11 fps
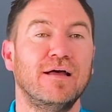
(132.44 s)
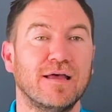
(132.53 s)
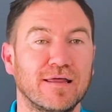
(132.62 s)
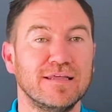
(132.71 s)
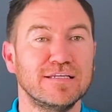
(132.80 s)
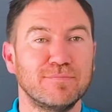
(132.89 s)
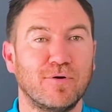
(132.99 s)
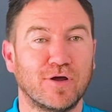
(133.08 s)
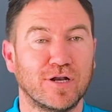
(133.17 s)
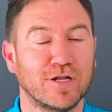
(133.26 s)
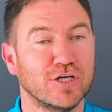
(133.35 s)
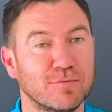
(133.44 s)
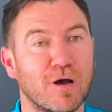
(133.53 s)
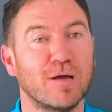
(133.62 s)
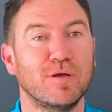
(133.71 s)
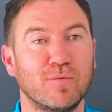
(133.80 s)
At this point, you
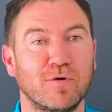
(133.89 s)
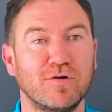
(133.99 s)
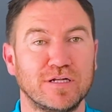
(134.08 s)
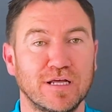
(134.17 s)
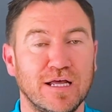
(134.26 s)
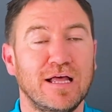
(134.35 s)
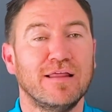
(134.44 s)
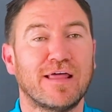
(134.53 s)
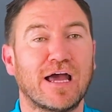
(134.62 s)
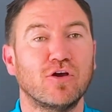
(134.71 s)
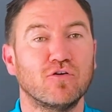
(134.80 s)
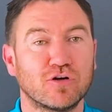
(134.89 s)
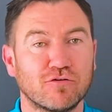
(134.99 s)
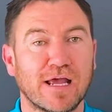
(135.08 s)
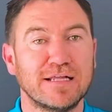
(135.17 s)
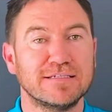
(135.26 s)
might be worried that you're
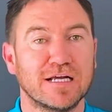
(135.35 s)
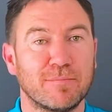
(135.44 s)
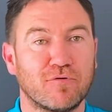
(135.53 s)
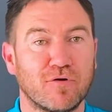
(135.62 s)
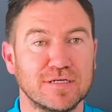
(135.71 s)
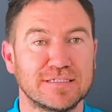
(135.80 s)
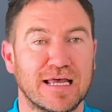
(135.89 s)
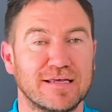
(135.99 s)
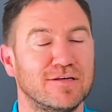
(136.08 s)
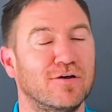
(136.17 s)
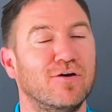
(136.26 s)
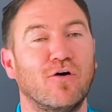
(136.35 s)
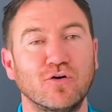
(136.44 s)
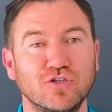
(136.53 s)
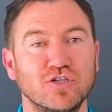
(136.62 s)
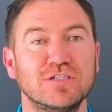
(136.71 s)
creating a process
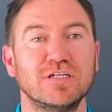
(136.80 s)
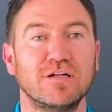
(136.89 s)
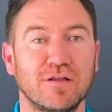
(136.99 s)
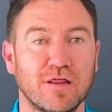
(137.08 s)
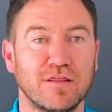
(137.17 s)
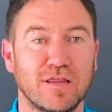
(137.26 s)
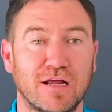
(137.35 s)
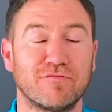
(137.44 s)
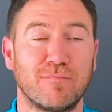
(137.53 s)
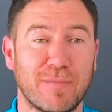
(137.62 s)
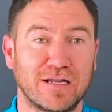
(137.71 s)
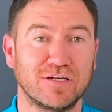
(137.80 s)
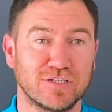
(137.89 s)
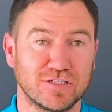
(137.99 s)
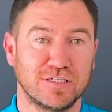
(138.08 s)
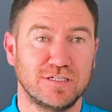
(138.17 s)
or just another thing for
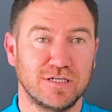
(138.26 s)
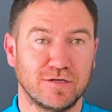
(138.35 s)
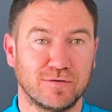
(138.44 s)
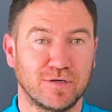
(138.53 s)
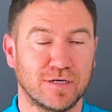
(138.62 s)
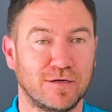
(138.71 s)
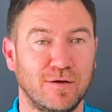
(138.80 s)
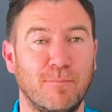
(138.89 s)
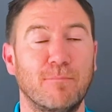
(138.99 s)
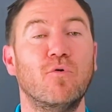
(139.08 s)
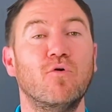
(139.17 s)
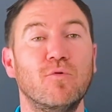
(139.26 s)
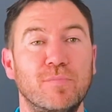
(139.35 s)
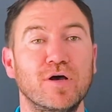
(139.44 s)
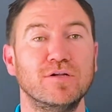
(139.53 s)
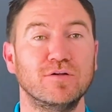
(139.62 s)
managers to do. More
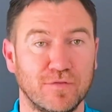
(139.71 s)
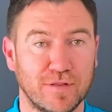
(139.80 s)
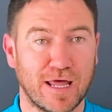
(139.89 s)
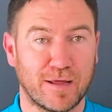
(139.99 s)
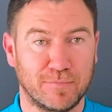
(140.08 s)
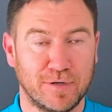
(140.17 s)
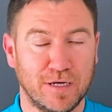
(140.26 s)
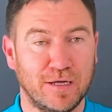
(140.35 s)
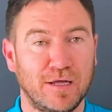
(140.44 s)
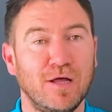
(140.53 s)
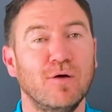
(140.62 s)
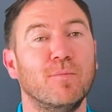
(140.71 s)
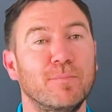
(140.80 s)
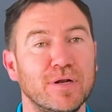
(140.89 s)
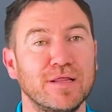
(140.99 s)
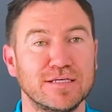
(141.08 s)
burden on them. Well,
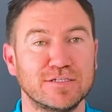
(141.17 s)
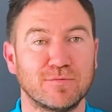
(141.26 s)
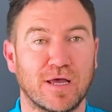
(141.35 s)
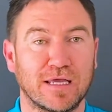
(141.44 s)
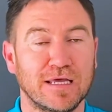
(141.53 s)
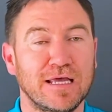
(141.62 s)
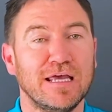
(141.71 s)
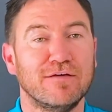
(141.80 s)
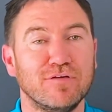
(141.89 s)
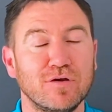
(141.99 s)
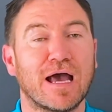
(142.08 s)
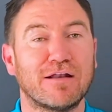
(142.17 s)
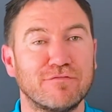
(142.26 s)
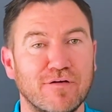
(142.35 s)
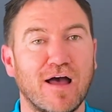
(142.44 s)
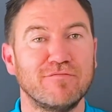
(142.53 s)
put it this way, if you had
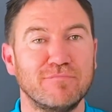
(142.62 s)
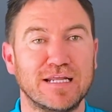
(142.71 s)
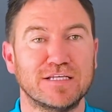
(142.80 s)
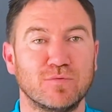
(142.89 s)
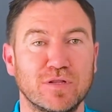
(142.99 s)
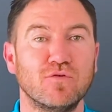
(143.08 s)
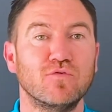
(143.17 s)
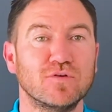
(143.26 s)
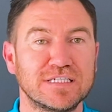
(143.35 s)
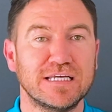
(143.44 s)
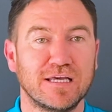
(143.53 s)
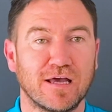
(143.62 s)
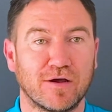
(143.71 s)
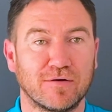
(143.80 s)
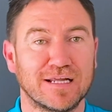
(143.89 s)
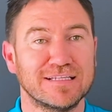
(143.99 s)
5 minutes with your
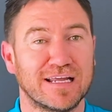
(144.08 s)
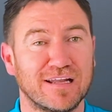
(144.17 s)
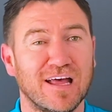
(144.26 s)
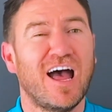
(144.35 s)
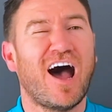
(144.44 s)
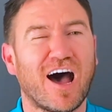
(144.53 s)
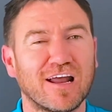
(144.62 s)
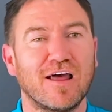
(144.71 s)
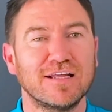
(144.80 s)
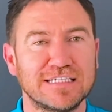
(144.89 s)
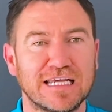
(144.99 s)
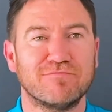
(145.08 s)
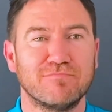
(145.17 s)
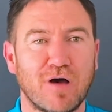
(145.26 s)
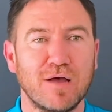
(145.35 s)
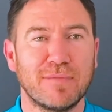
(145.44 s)
CEO and said, I'd like to give
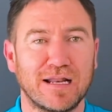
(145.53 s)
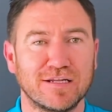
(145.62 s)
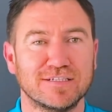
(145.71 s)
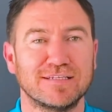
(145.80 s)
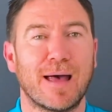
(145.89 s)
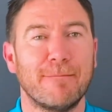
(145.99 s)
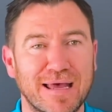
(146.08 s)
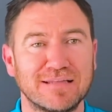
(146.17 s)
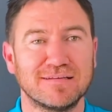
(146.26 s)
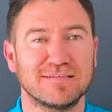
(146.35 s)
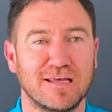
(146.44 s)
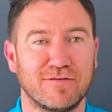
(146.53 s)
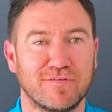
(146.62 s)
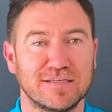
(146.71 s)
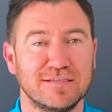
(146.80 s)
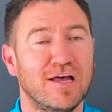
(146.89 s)
my managers a better
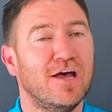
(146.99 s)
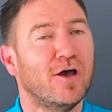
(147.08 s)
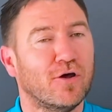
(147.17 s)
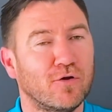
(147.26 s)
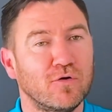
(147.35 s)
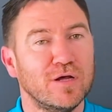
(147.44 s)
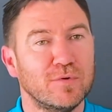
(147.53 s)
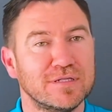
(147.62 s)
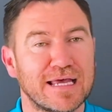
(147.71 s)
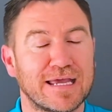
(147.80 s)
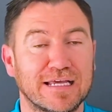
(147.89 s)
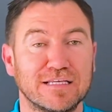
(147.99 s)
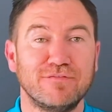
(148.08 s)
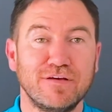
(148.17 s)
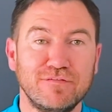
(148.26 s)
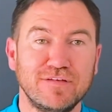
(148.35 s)
service, and all it will take is
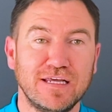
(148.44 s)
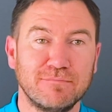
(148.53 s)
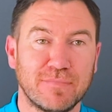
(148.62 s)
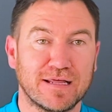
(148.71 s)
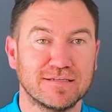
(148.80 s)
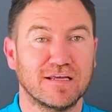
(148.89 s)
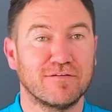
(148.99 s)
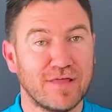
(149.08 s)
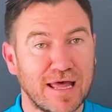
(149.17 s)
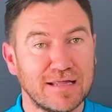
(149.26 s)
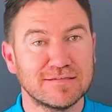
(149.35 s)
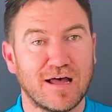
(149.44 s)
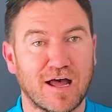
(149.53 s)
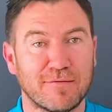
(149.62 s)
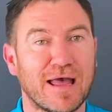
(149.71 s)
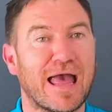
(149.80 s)
15 minutes of their
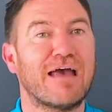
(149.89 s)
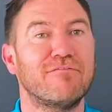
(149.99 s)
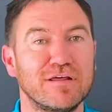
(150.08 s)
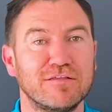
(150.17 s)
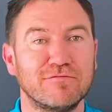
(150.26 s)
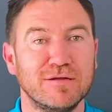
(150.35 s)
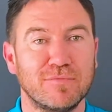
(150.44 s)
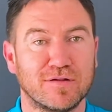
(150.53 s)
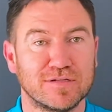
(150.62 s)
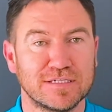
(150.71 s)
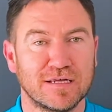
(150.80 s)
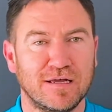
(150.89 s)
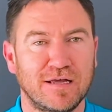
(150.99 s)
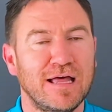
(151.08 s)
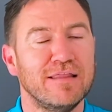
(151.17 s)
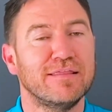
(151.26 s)
time every 3 months,
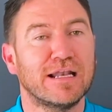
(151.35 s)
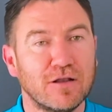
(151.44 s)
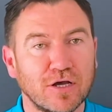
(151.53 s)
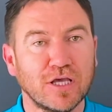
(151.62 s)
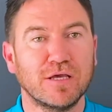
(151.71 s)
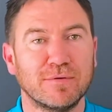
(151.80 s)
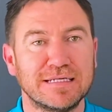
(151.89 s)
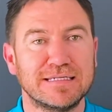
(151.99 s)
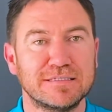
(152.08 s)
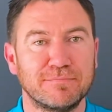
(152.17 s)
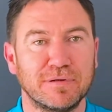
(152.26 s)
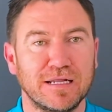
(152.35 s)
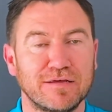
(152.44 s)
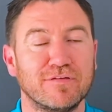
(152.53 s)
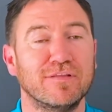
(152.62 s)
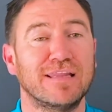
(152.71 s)
they'd look at you in
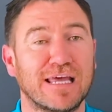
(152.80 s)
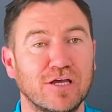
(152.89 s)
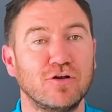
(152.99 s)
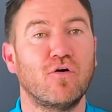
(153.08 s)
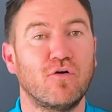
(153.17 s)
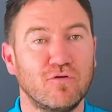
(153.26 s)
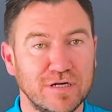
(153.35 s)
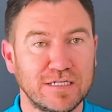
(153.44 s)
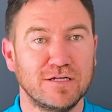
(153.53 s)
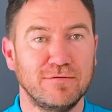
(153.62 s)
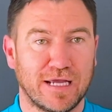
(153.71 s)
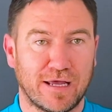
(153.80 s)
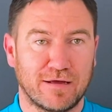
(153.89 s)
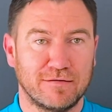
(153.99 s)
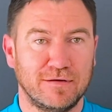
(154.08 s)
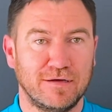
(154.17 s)
disbelief that you're not already doing it.